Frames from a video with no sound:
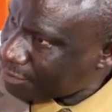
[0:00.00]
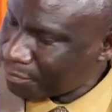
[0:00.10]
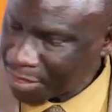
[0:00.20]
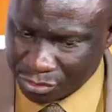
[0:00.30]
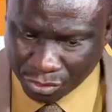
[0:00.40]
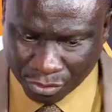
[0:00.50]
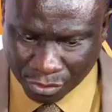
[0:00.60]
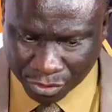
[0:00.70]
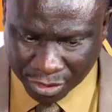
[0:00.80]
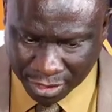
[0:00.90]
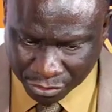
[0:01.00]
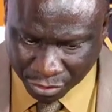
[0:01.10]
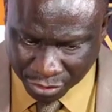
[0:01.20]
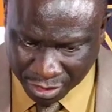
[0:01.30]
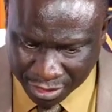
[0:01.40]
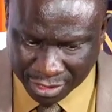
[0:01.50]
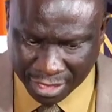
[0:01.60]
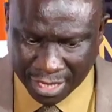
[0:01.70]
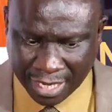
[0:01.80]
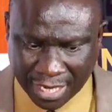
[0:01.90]
based on those resources
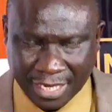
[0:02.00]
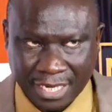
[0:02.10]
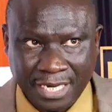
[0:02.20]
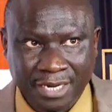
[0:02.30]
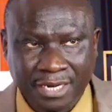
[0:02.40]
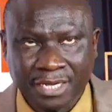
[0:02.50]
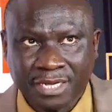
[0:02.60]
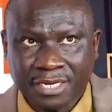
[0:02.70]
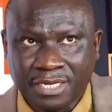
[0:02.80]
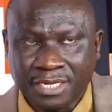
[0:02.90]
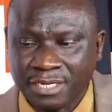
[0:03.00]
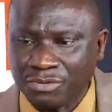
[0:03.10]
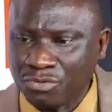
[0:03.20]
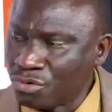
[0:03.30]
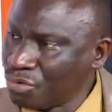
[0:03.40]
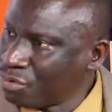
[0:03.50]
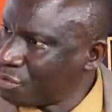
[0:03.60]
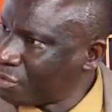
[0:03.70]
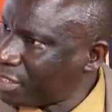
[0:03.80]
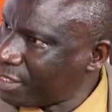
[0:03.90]
and the
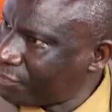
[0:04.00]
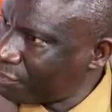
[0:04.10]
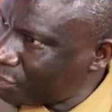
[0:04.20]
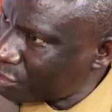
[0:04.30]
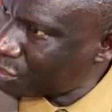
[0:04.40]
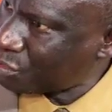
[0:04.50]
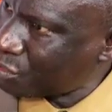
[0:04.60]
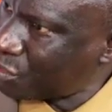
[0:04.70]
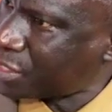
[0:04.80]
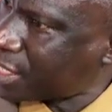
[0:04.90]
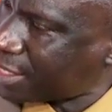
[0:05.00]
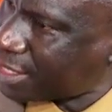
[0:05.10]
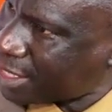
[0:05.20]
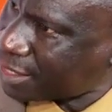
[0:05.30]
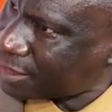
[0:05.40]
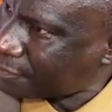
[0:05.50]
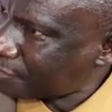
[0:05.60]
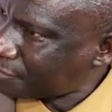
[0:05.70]
donor inflows, loans and grants,